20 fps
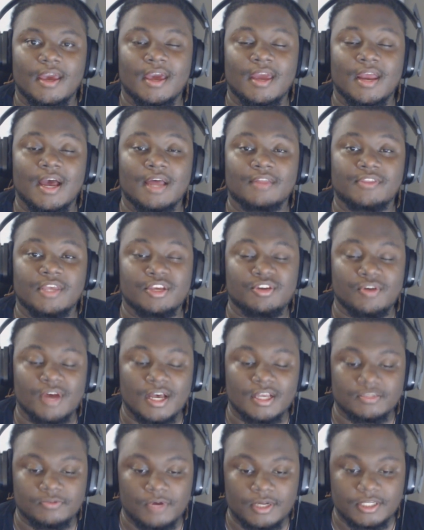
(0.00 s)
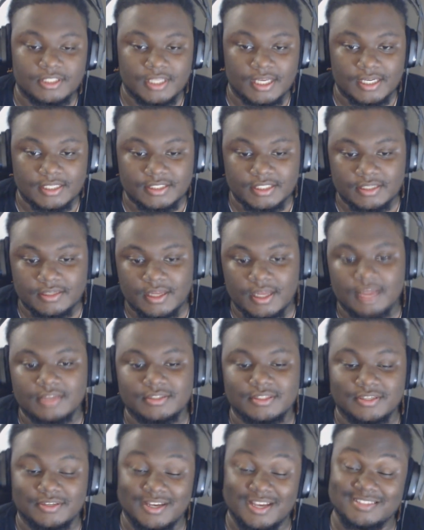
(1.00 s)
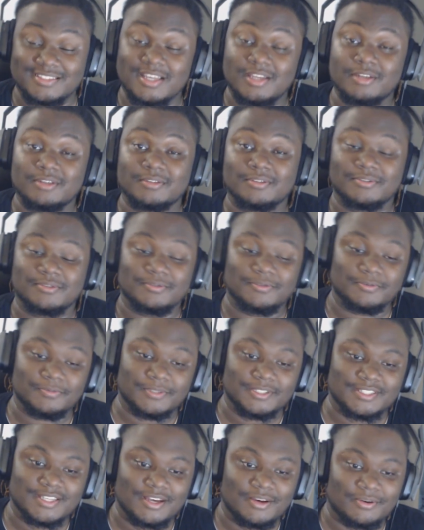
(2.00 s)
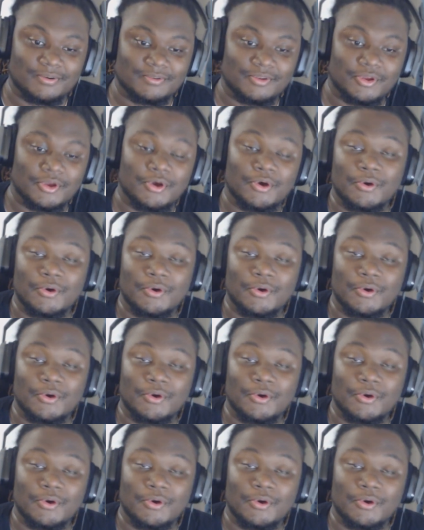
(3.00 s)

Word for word: And I thank you guys for watching. Like I see, uh, see you guys later. Peace out.